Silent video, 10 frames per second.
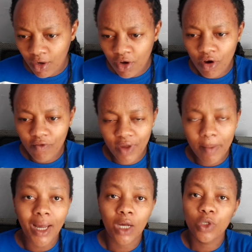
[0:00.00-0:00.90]

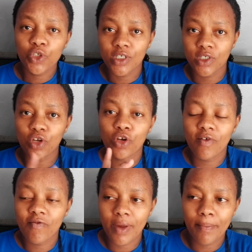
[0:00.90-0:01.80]
November, which was on
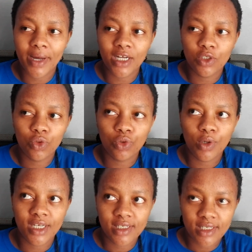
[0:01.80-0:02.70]
November
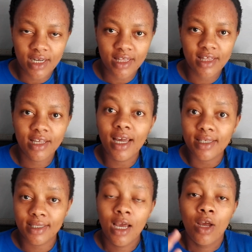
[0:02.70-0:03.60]
20th,
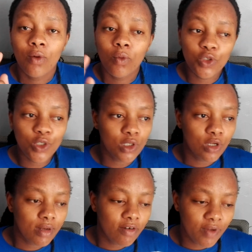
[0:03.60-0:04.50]
yes, which was
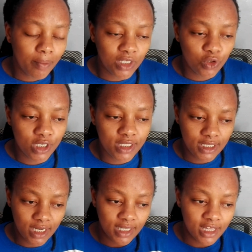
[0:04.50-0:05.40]
on November
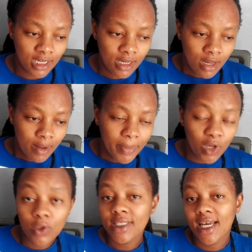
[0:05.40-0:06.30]
20th,
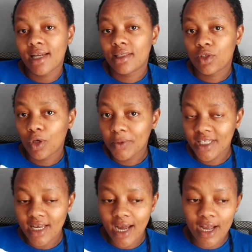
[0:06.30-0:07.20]
because I had
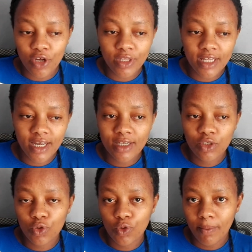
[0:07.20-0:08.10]
stopped the iron, they had
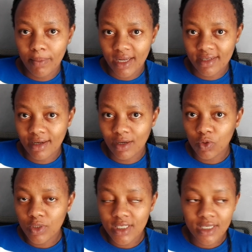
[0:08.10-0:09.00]
to do a blood
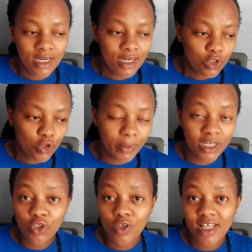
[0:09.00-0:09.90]
count to
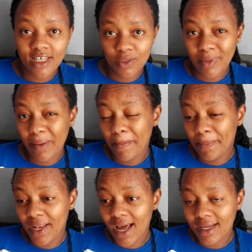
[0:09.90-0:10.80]
make sure that my
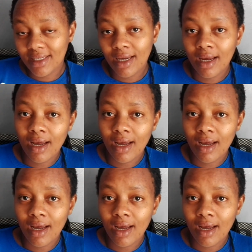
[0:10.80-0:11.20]
blood